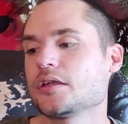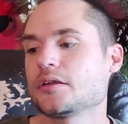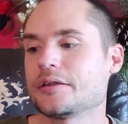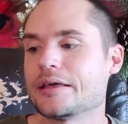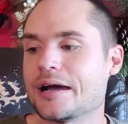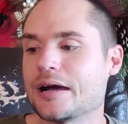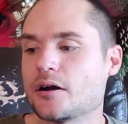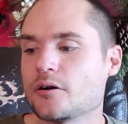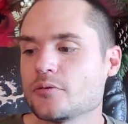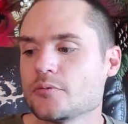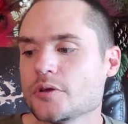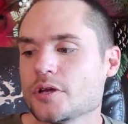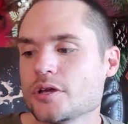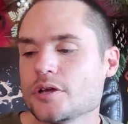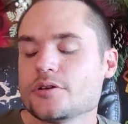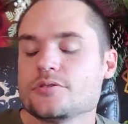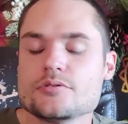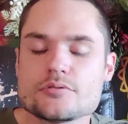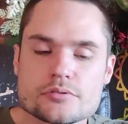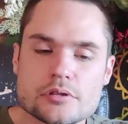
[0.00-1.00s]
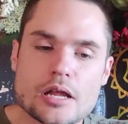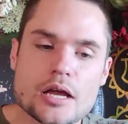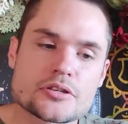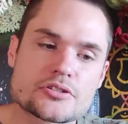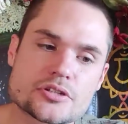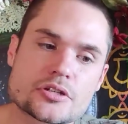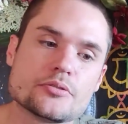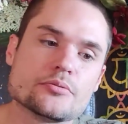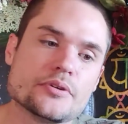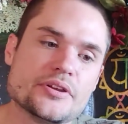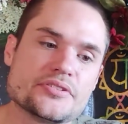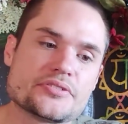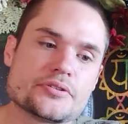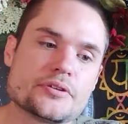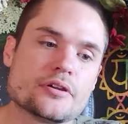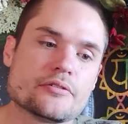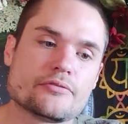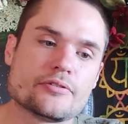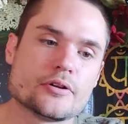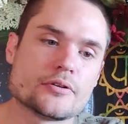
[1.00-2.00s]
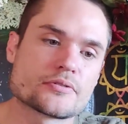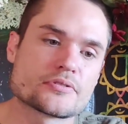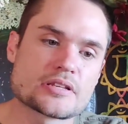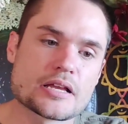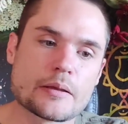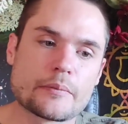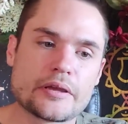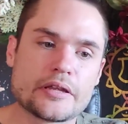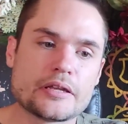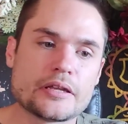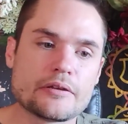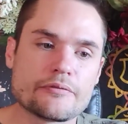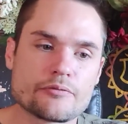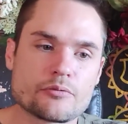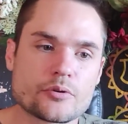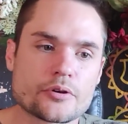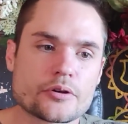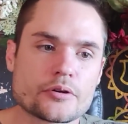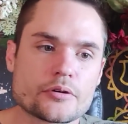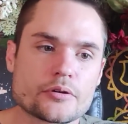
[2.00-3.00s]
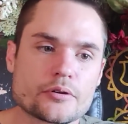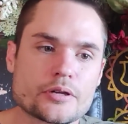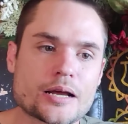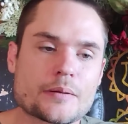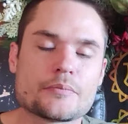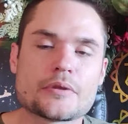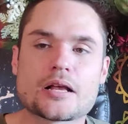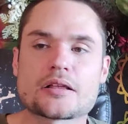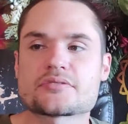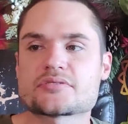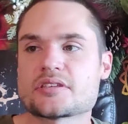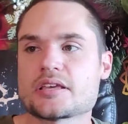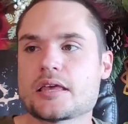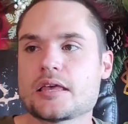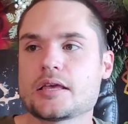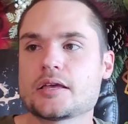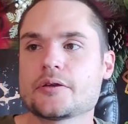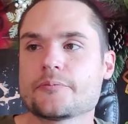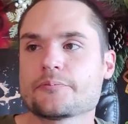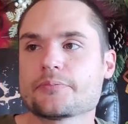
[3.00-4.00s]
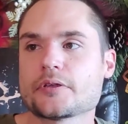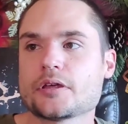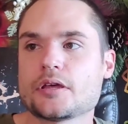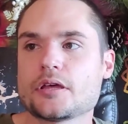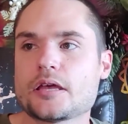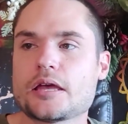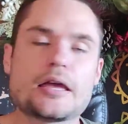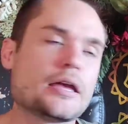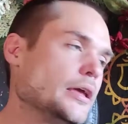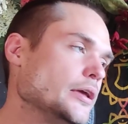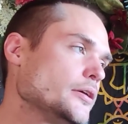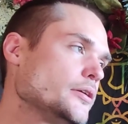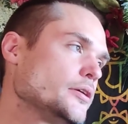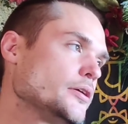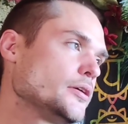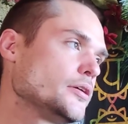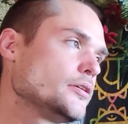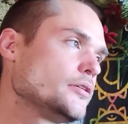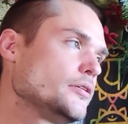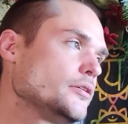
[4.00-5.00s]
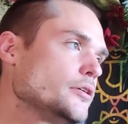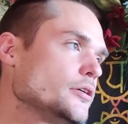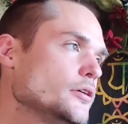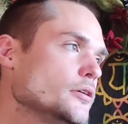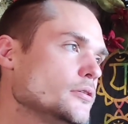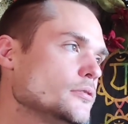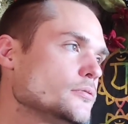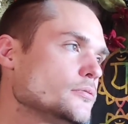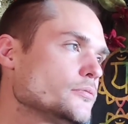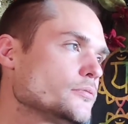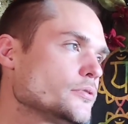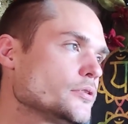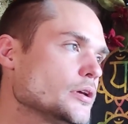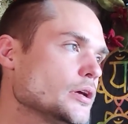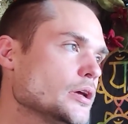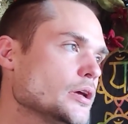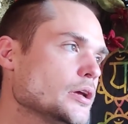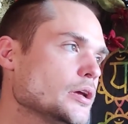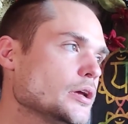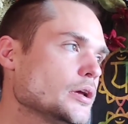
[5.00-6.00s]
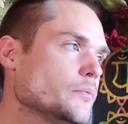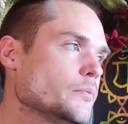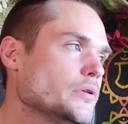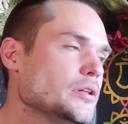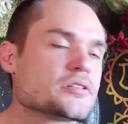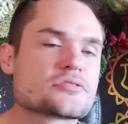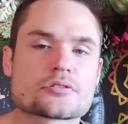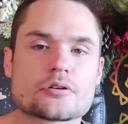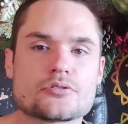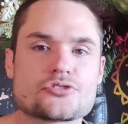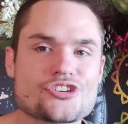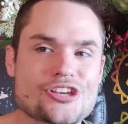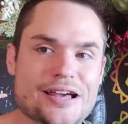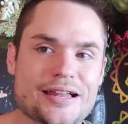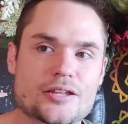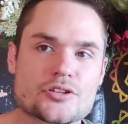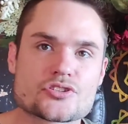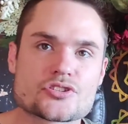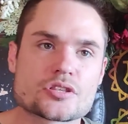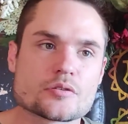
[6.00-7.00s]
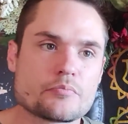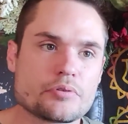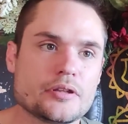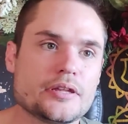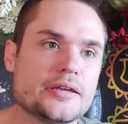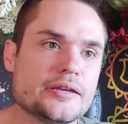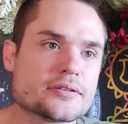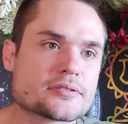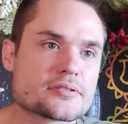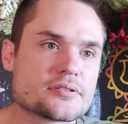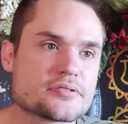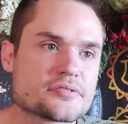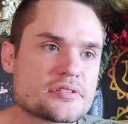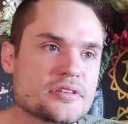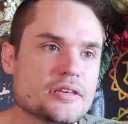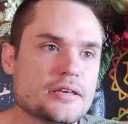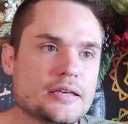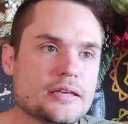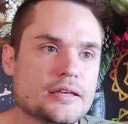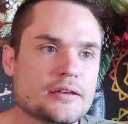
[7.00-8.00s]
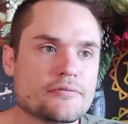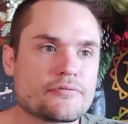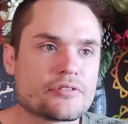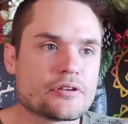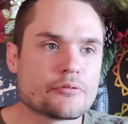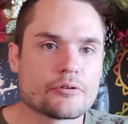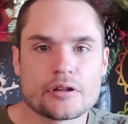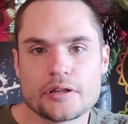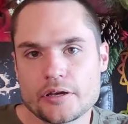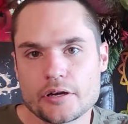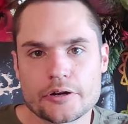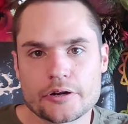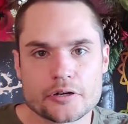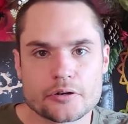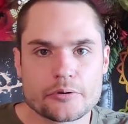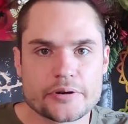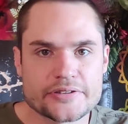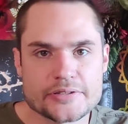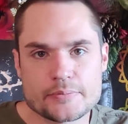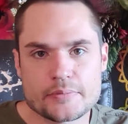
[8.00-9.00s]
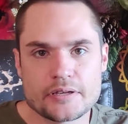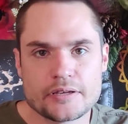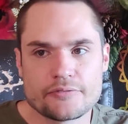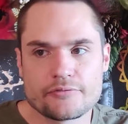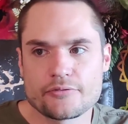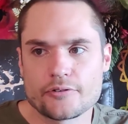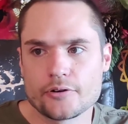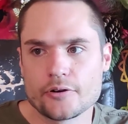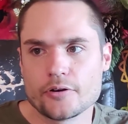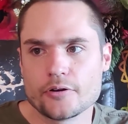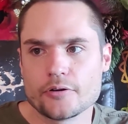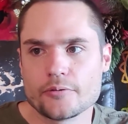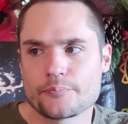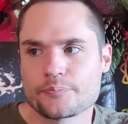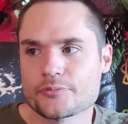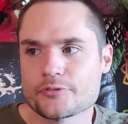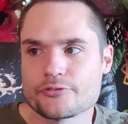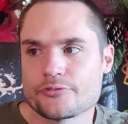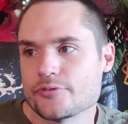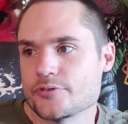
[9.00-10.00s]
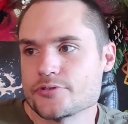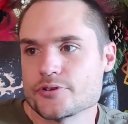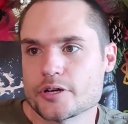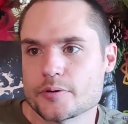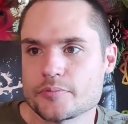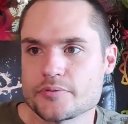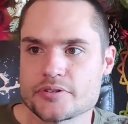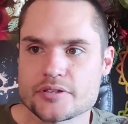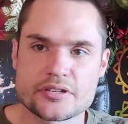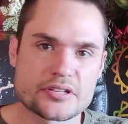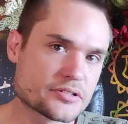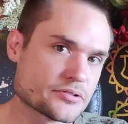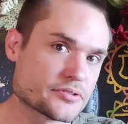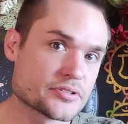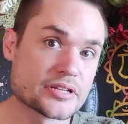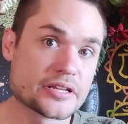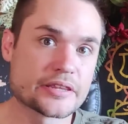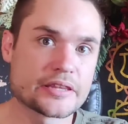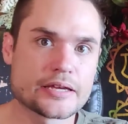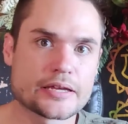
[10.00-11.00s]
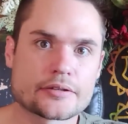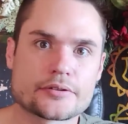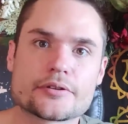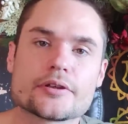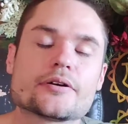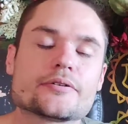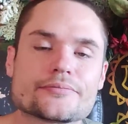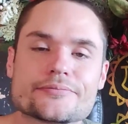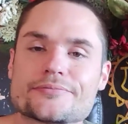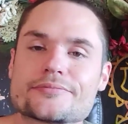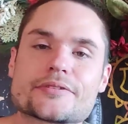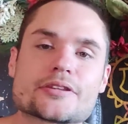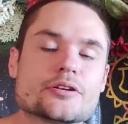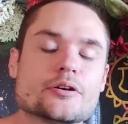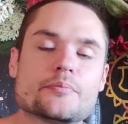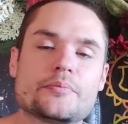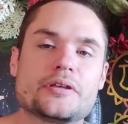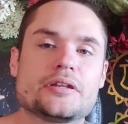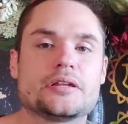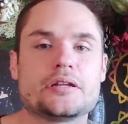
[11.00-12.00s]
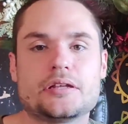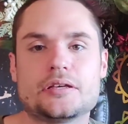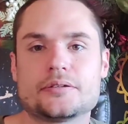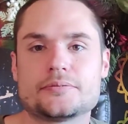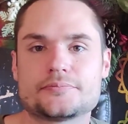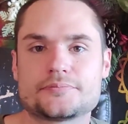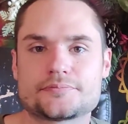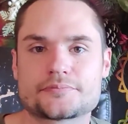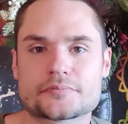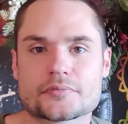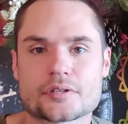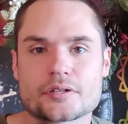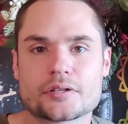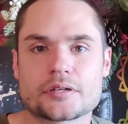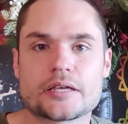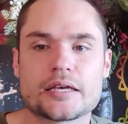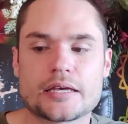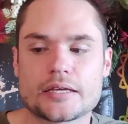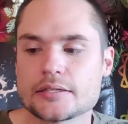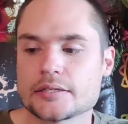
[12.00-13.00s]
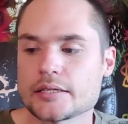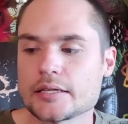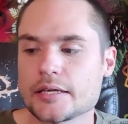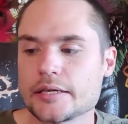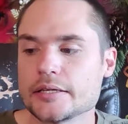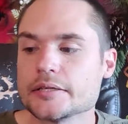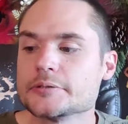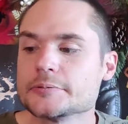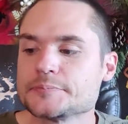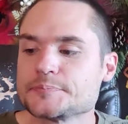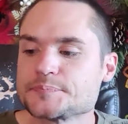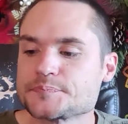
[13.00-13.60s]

Now, use logic and reason here, folks. I mean, if we're, I'm not saying, hey, you know, um, let's go and challenge the police and see if they really are going to arrest me for for drug possession or something like that. Don't don't be an idiot. Okay, like